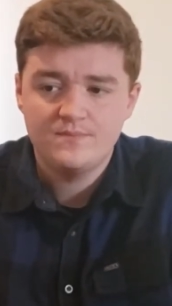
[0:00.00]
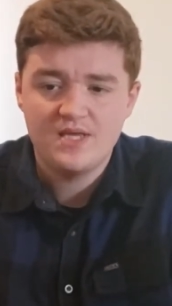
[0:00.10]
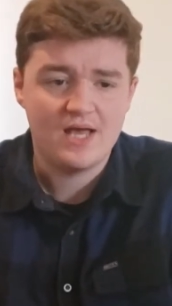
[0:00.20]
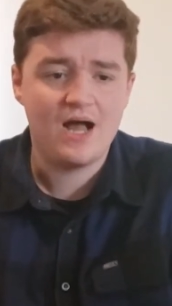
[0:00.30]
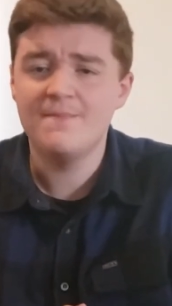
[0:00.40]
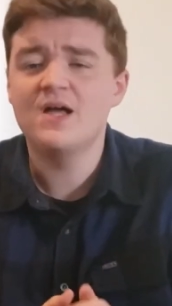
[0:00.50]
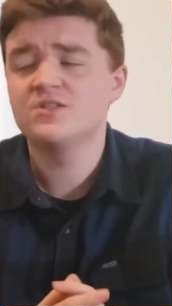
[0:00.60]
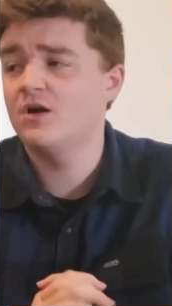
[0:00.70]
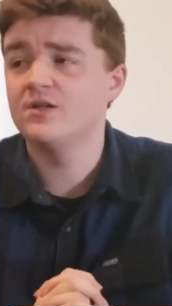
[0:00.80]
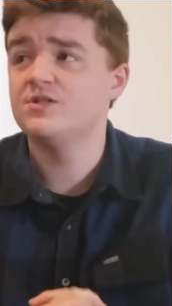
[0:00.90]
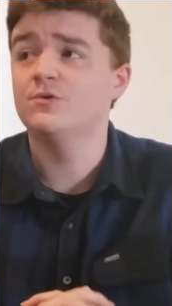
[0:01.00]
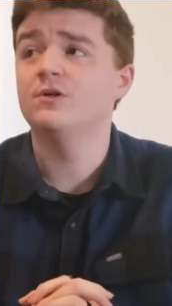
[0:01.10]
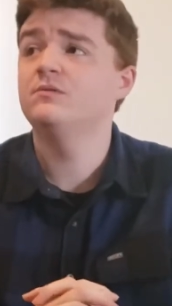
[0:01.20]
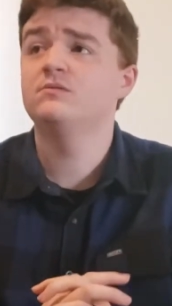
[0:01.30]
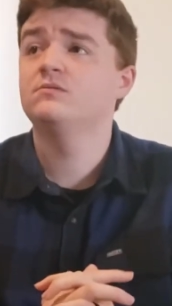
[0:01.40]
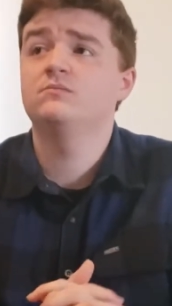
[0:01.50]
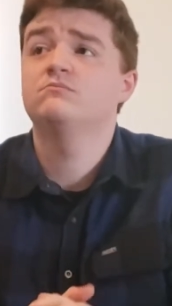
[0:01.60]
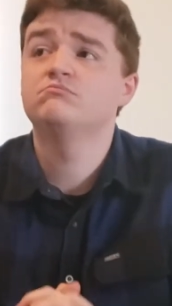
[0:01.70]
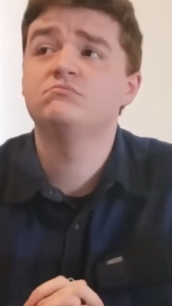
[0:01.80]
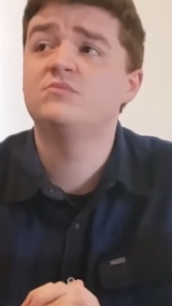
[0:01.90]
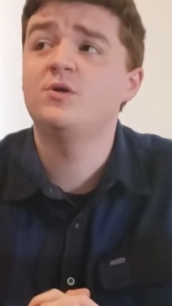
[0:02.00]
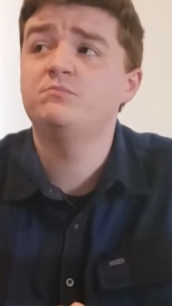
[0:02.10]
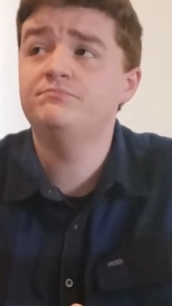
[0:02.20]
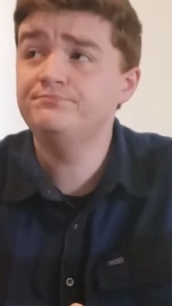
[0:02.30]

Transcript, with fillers: yeah, I'm not talking to her. Hmm. No.